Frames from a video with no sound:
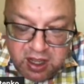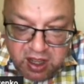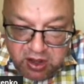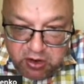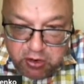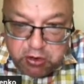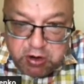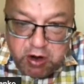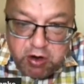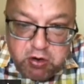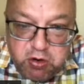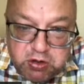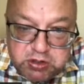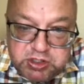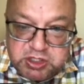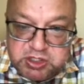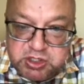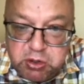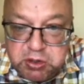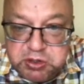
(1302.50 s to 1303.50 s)
You can go,
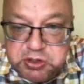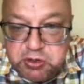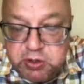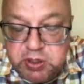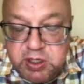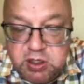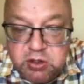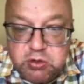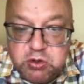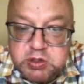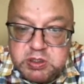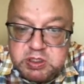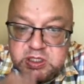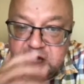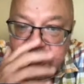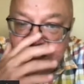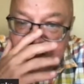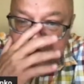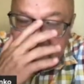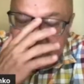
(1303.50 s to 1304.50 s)
this also really good
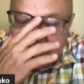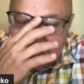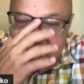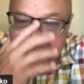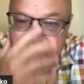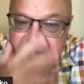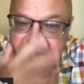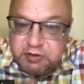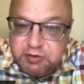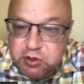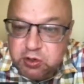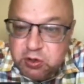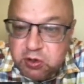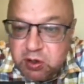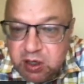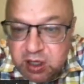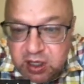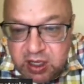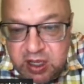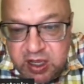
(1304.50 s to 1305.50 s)
article review